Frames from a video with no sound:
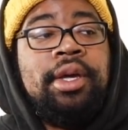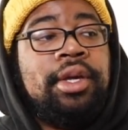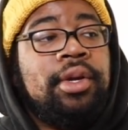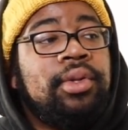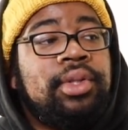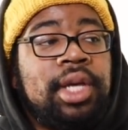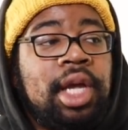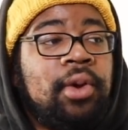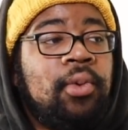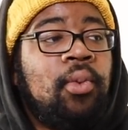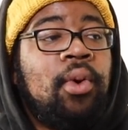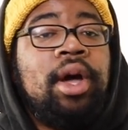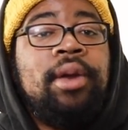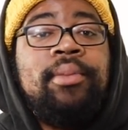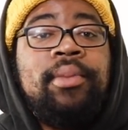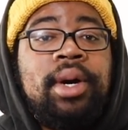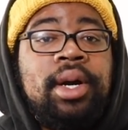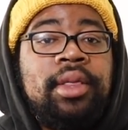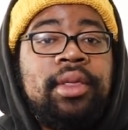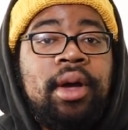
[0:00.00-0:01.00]
You take
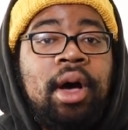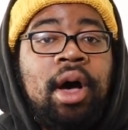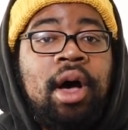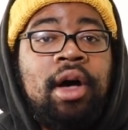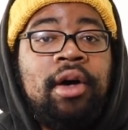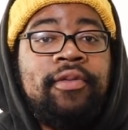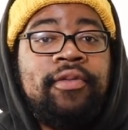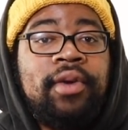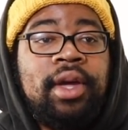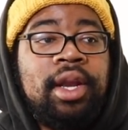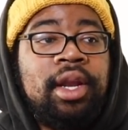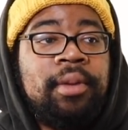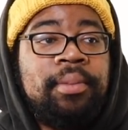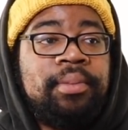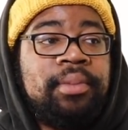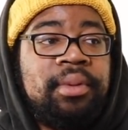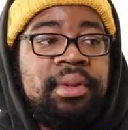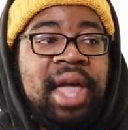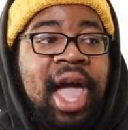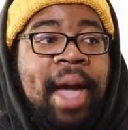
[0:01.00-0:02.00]
one month off and it
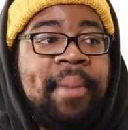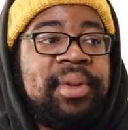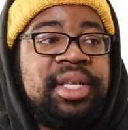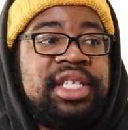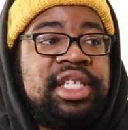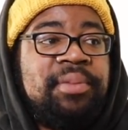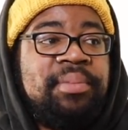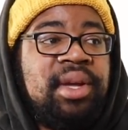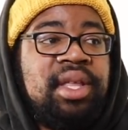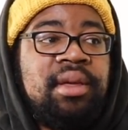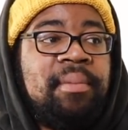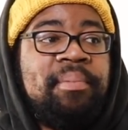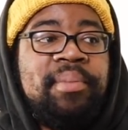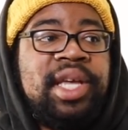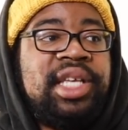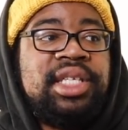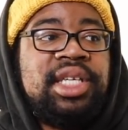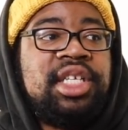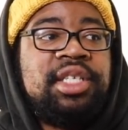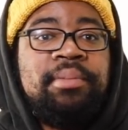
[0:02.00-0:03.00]
happens to be the
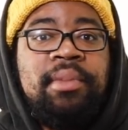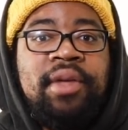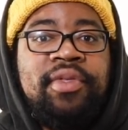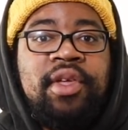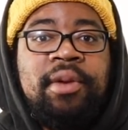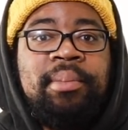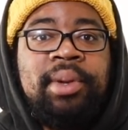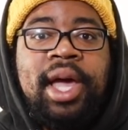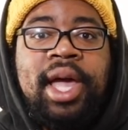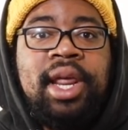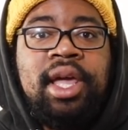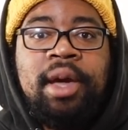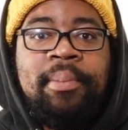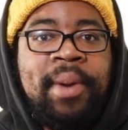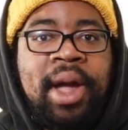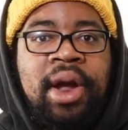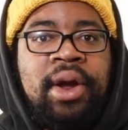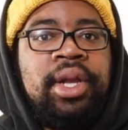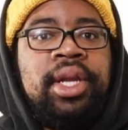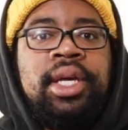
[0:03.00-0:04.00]
busiest month in blading
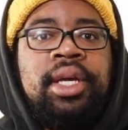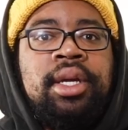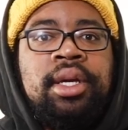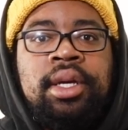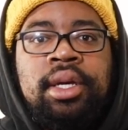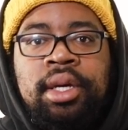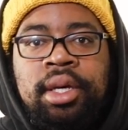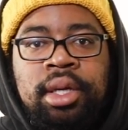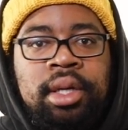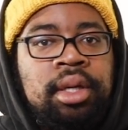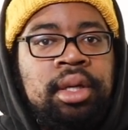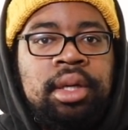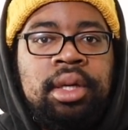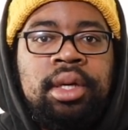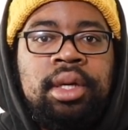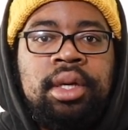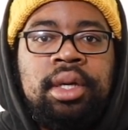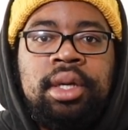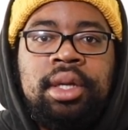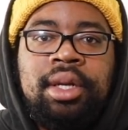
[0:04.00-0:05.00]
apparently.
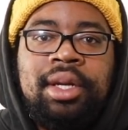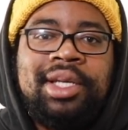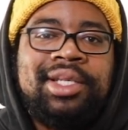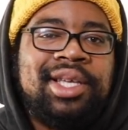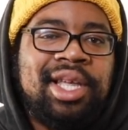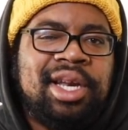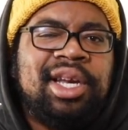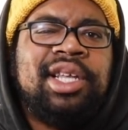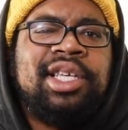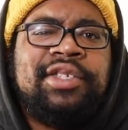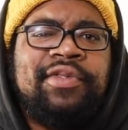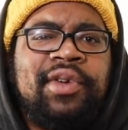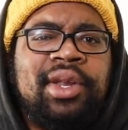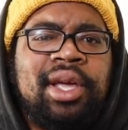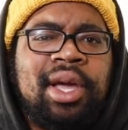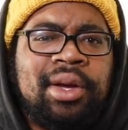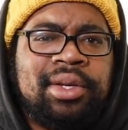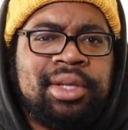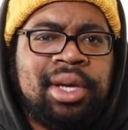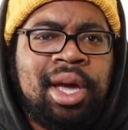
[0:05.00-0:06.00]
Let's get into these
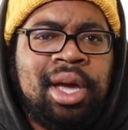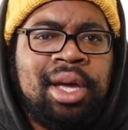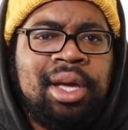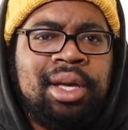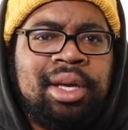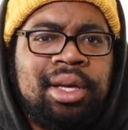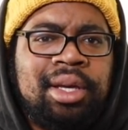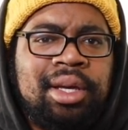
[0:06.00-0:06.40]
videos, yeah?